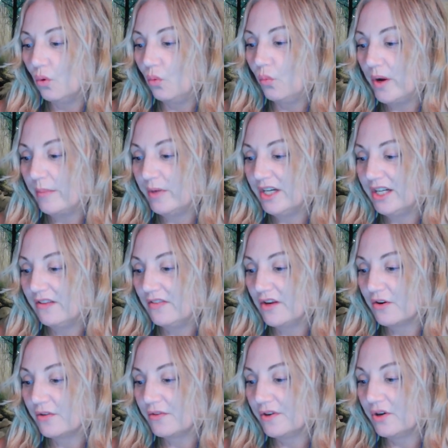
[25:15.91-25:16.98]
Women in
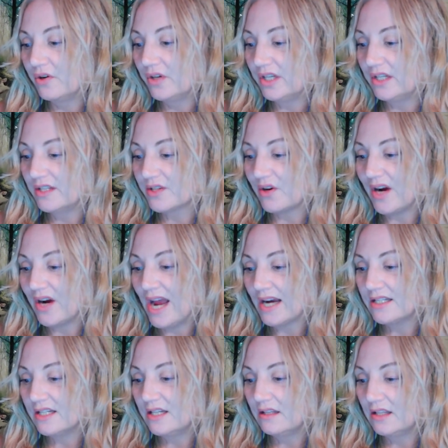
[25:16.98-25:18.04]
their 30s are
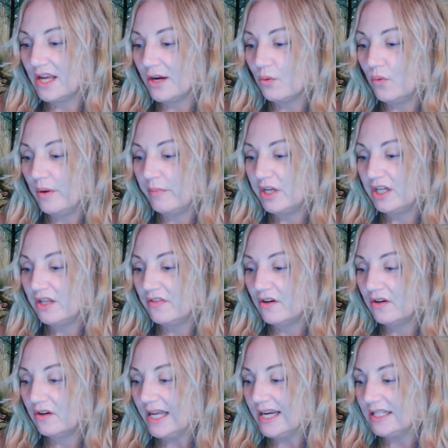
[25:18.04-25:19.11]
acting like women in
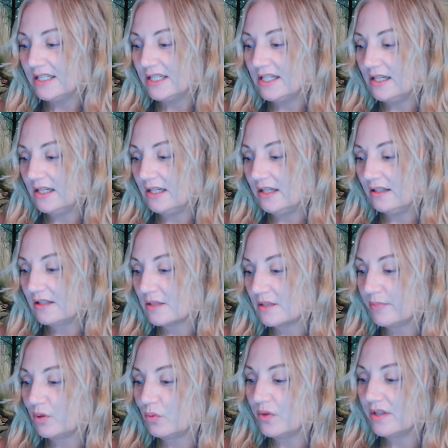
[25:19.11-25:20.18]
their late teens,
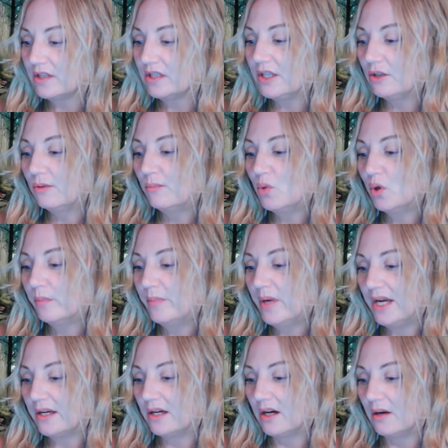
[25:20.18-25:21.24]
but with a little more
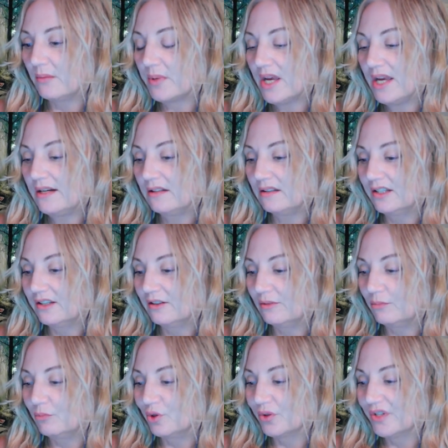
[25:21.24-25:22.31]
makeup and a
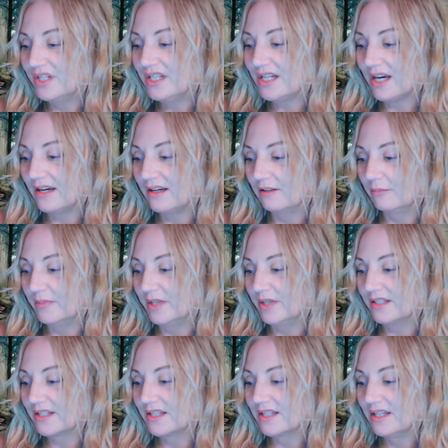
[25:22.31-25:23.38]
little more
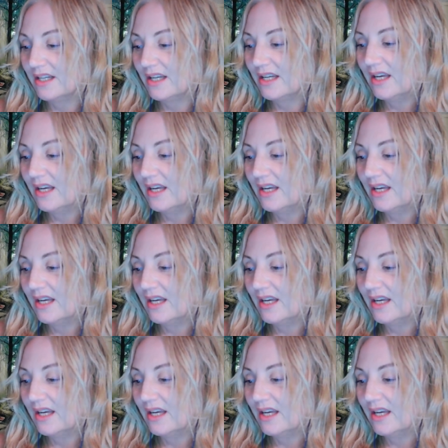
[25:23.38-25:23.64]
entitlement.